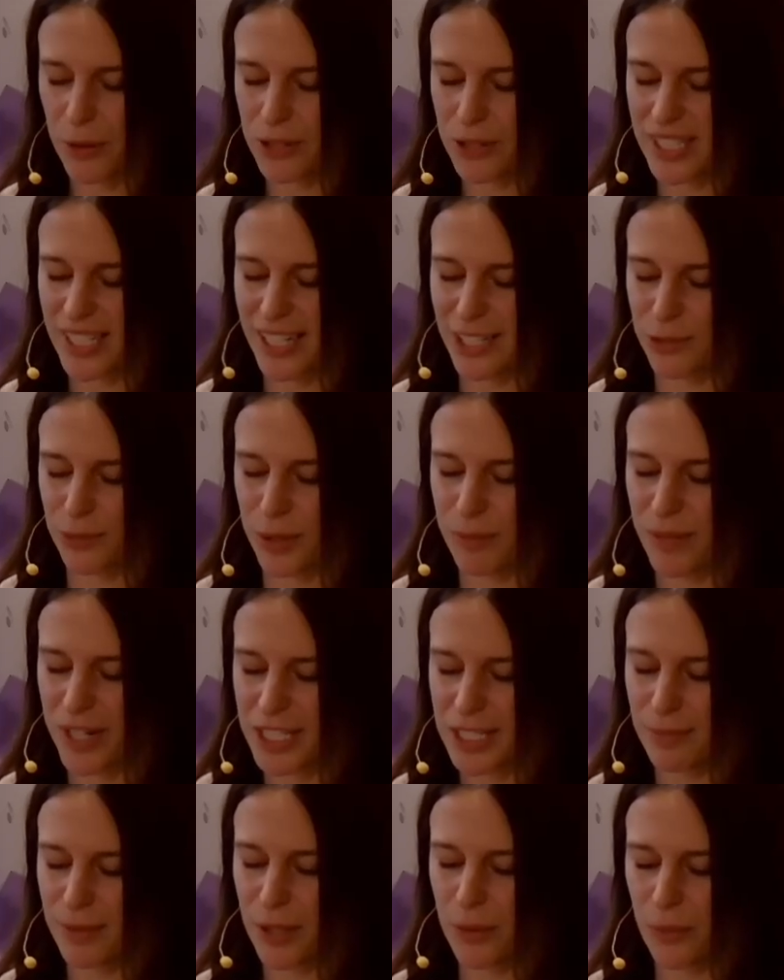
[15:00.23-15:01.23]
says we
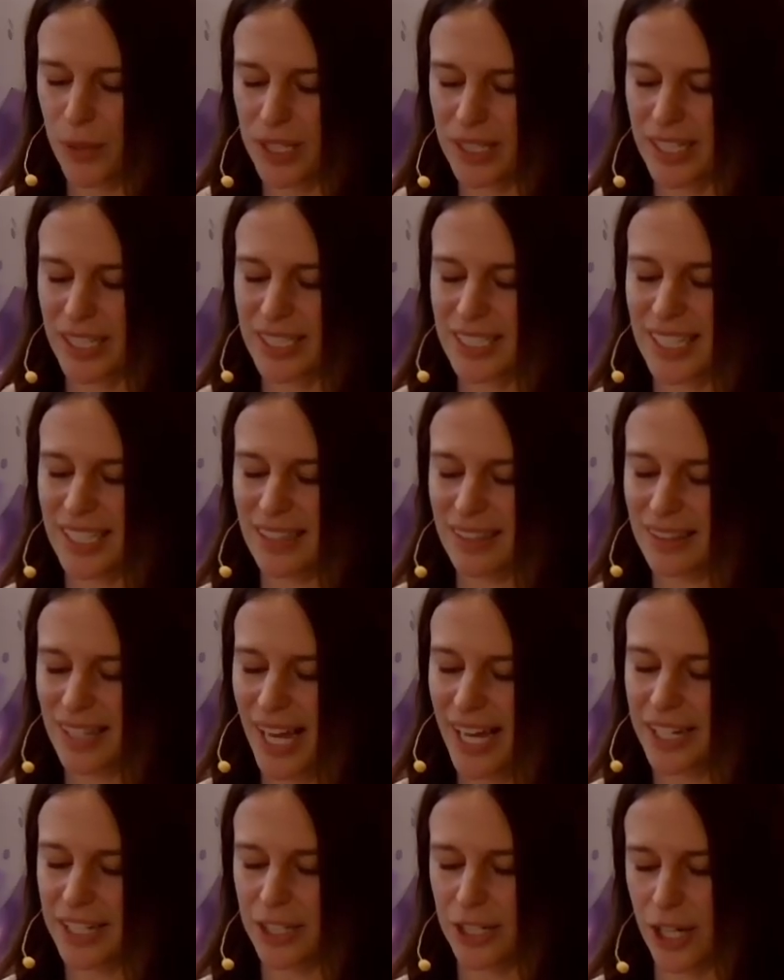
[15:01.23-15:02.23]
must be willing to
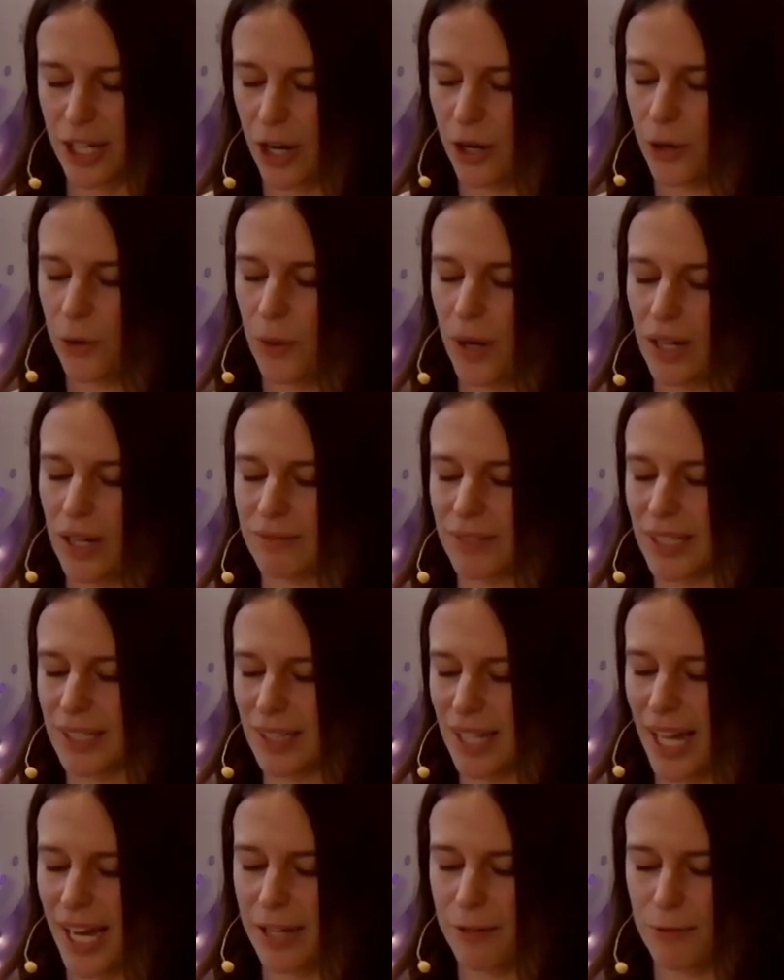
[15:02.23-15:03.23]
let go of the
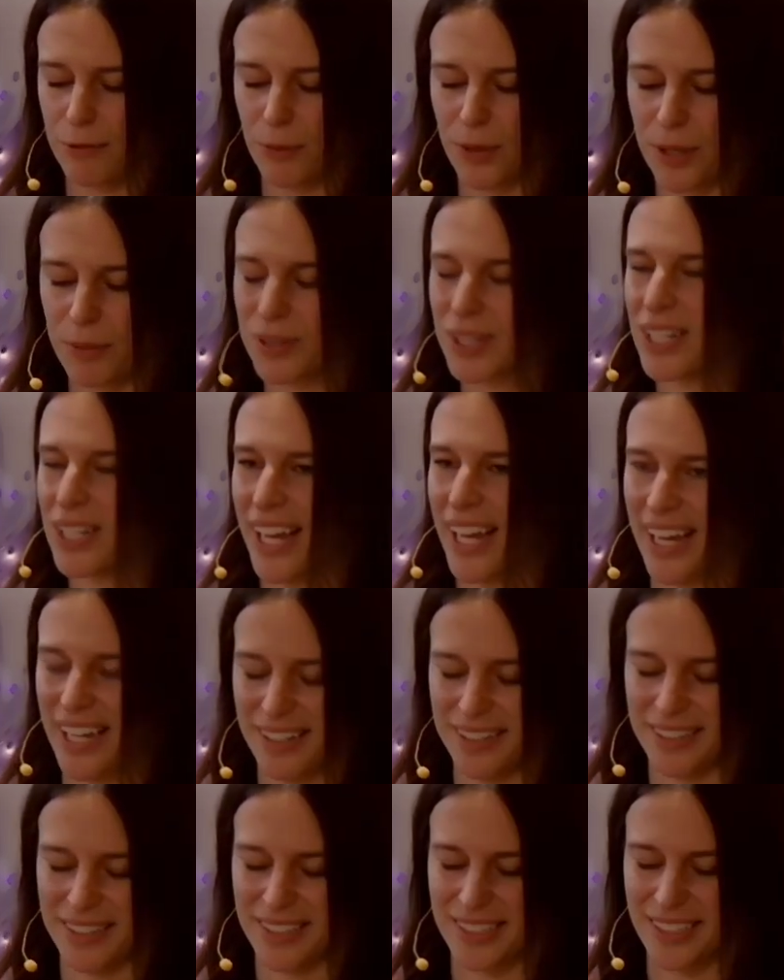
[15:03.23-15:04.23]
life we
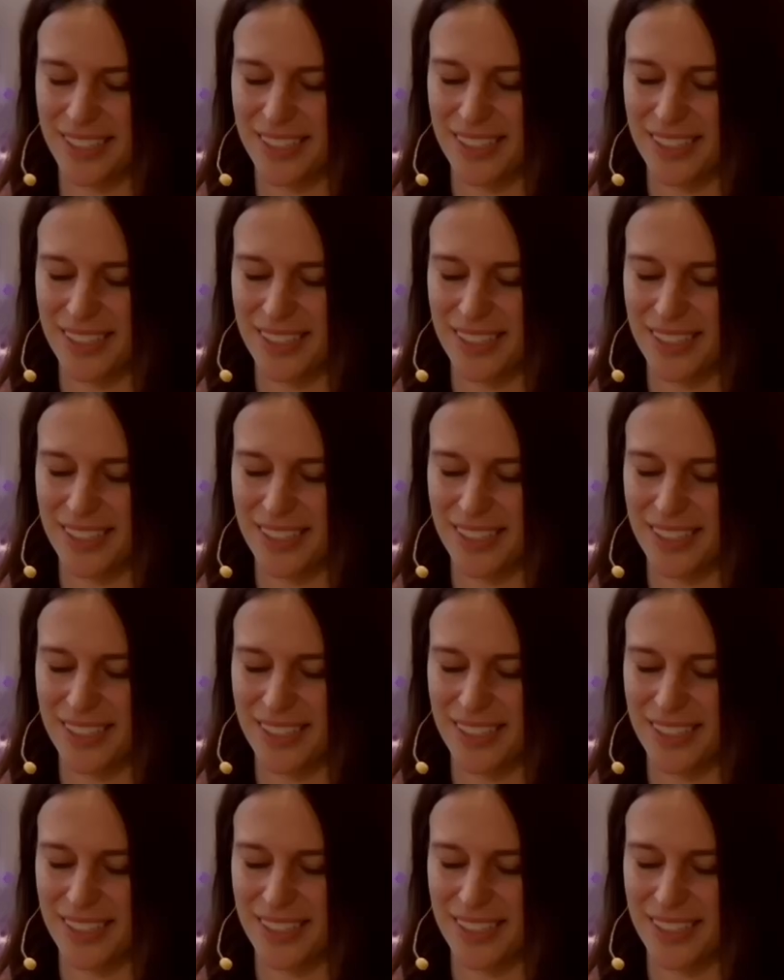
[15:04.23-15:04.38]
planned